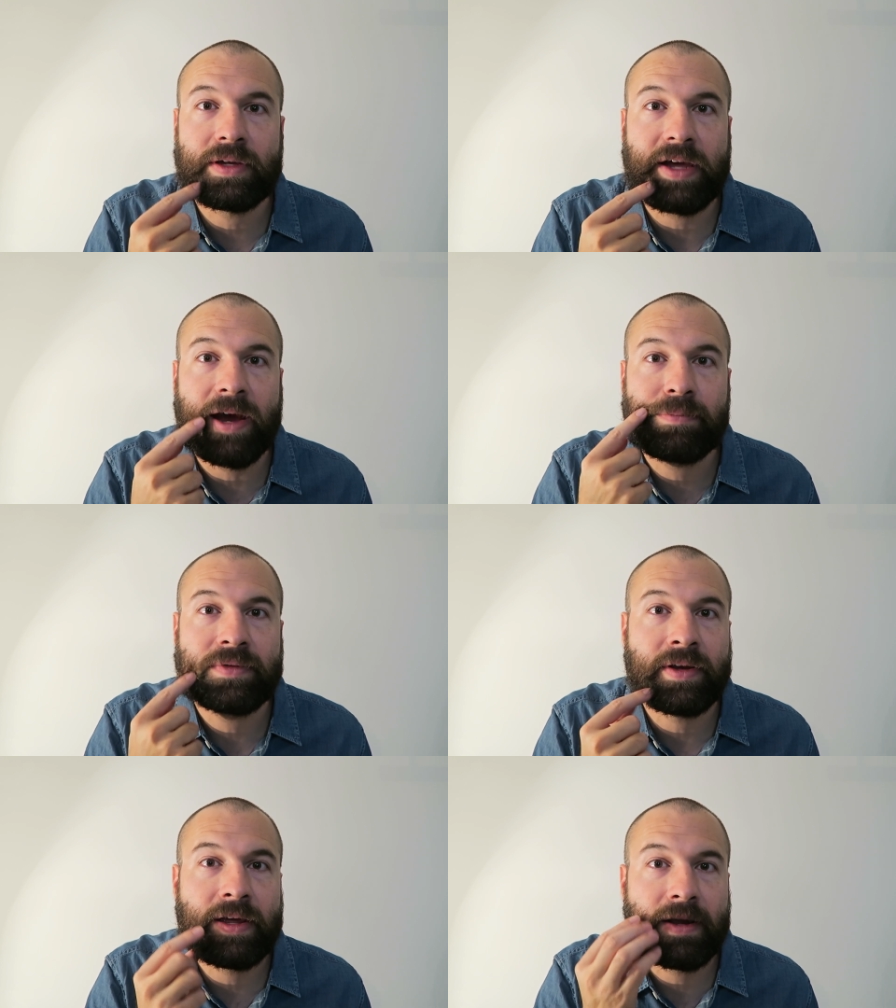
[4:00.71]

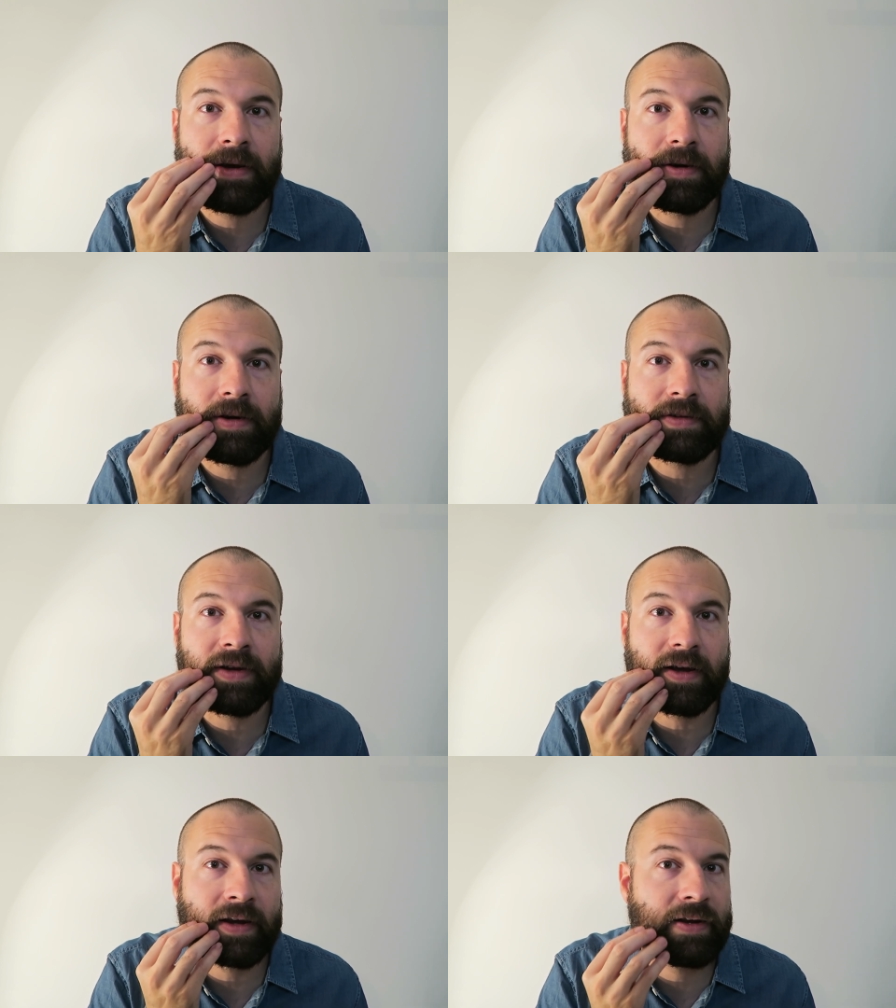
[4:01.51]
gaps in here and it's
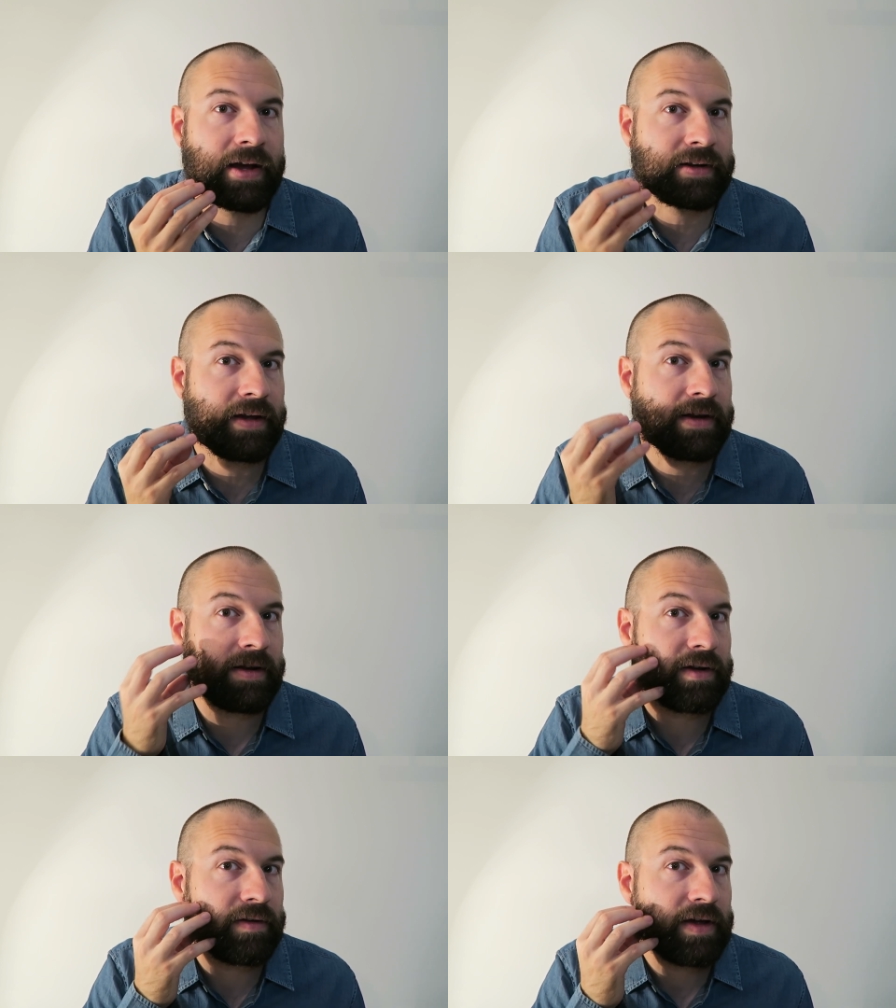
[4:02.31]
not connected
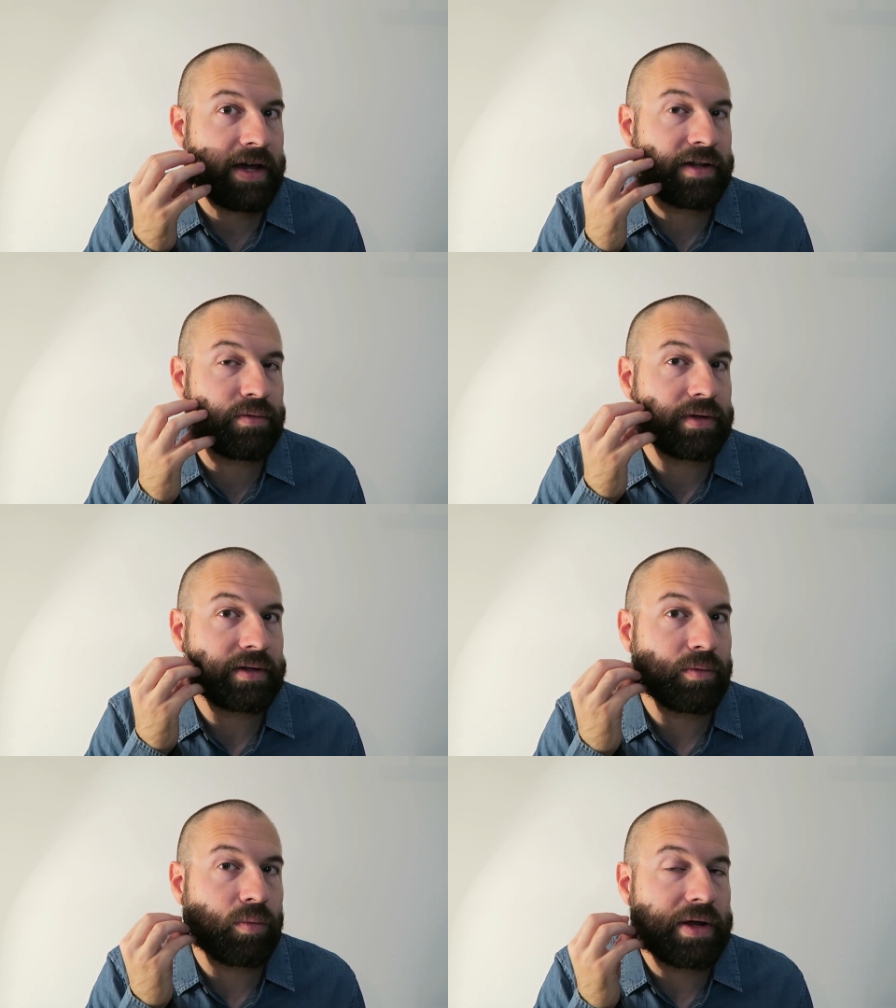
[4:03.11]
and you, it's
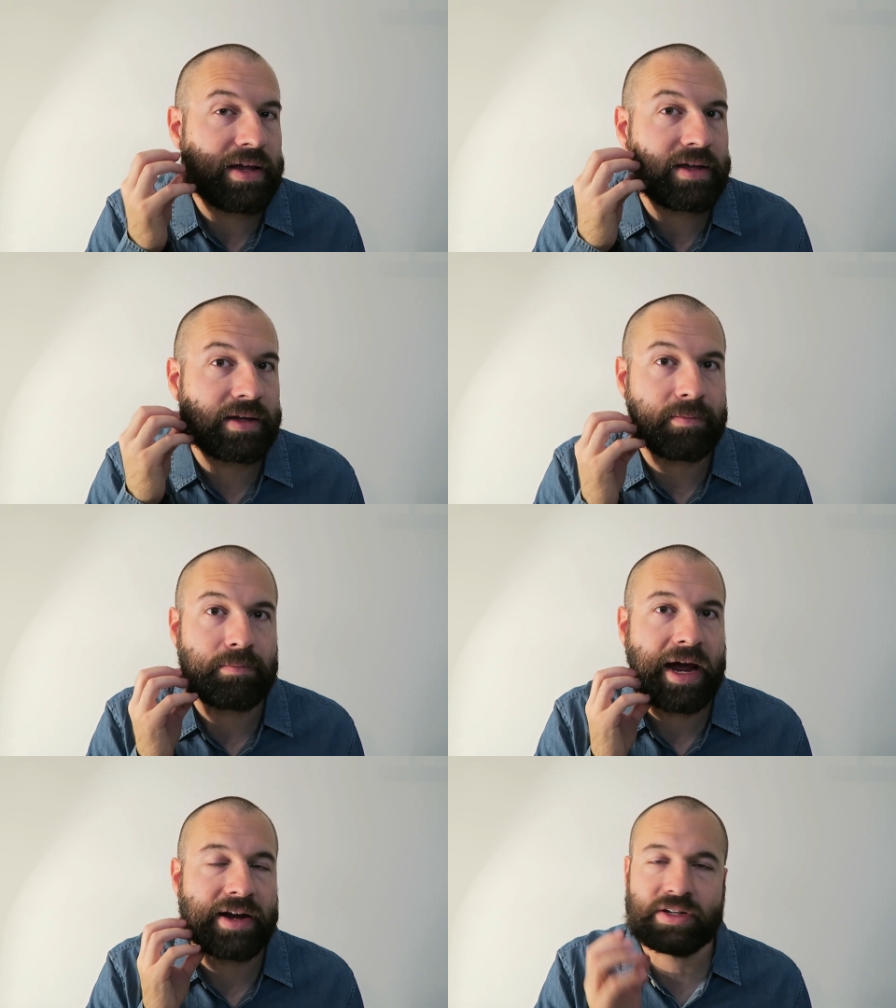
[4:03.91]
really weak and
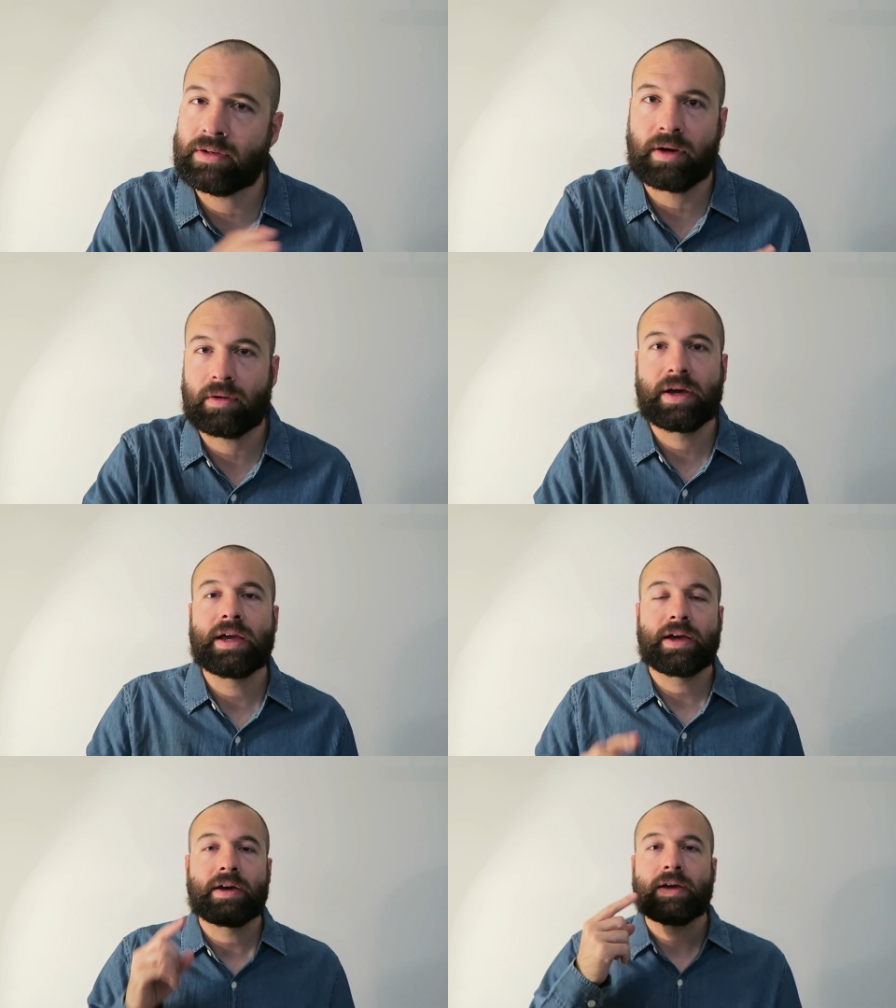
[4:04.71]
patchy, no,
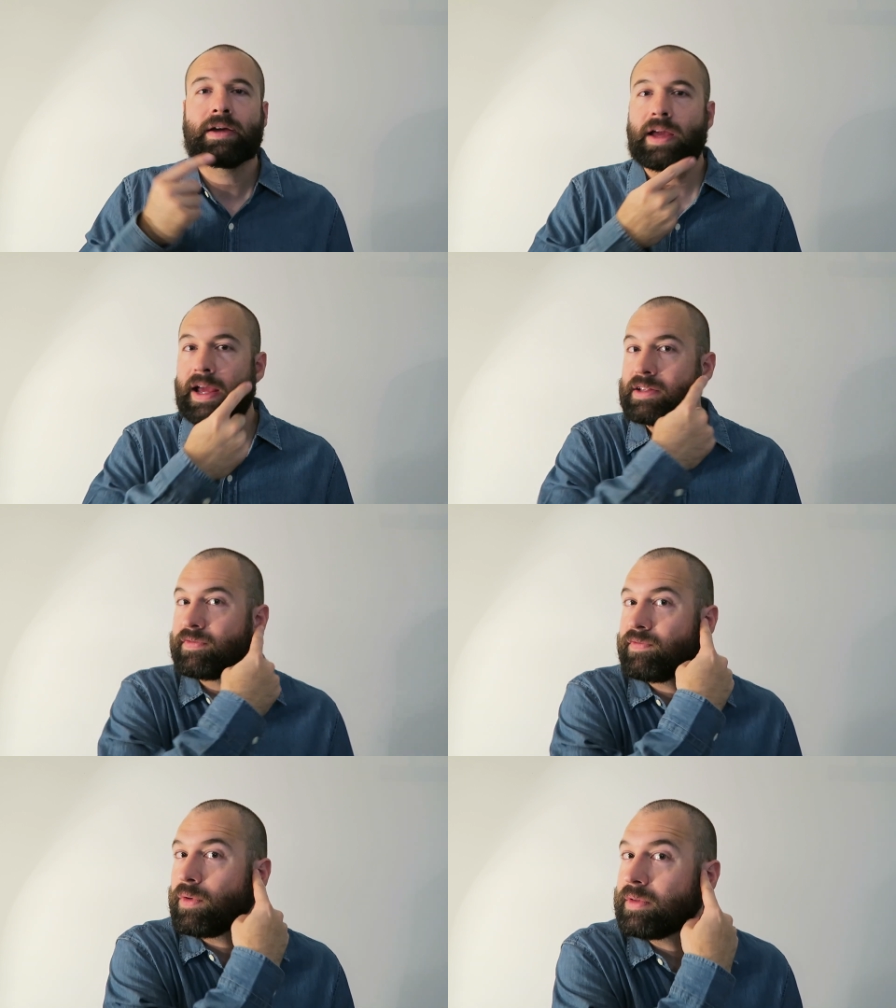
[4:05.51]
it's
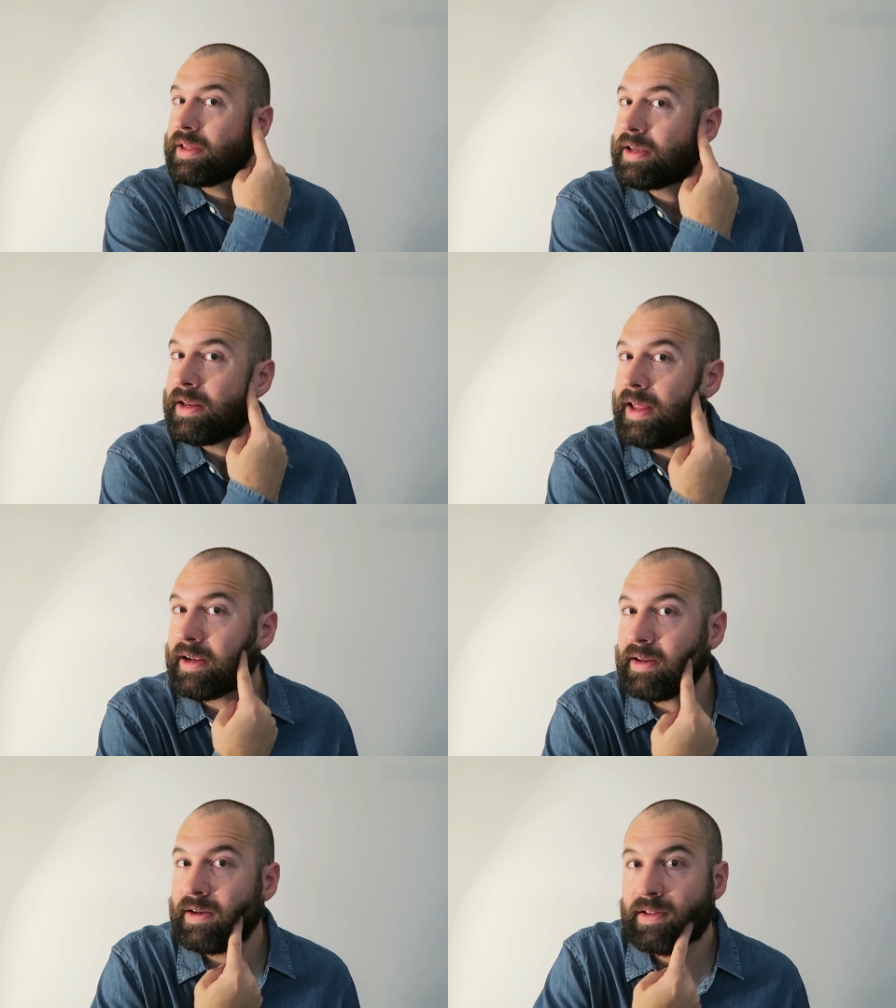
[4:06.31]
fully
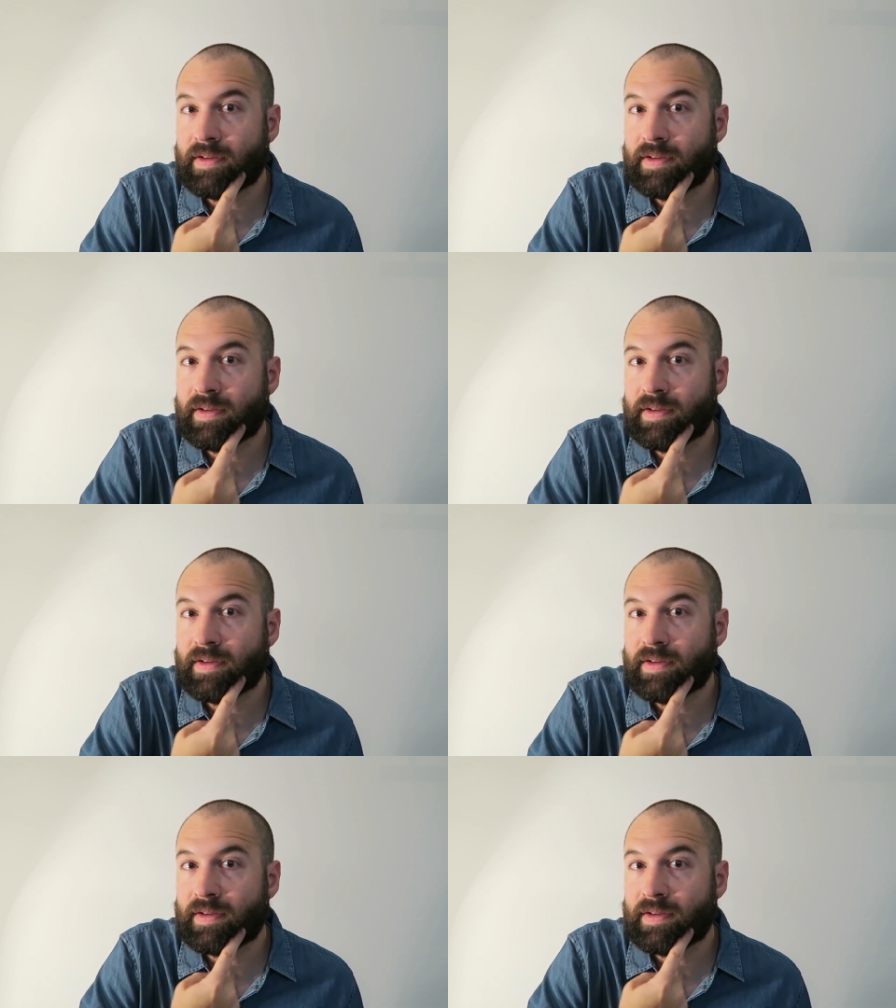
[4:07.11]
connected.